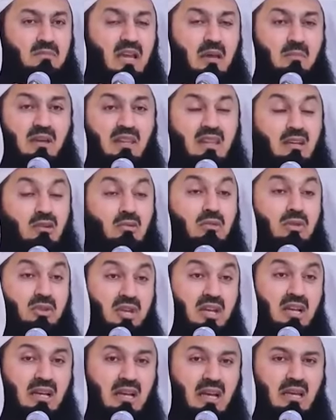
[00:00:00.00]
Maybe they don't
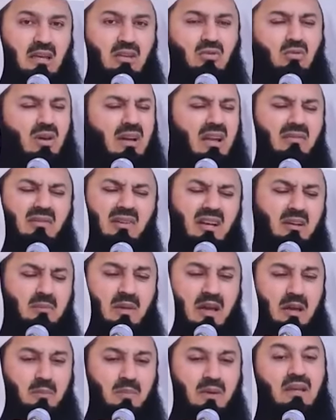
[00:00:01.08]
think like you, whatever it
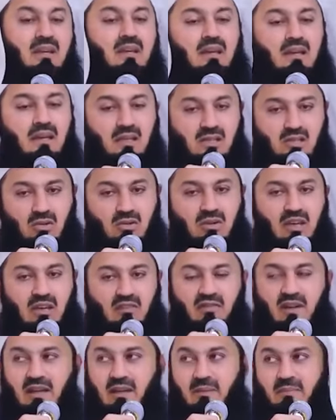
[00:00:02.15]
might be. It's okay,
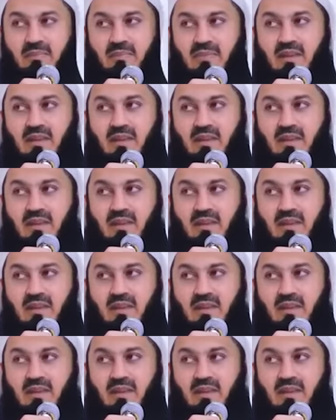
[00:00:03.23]
fine.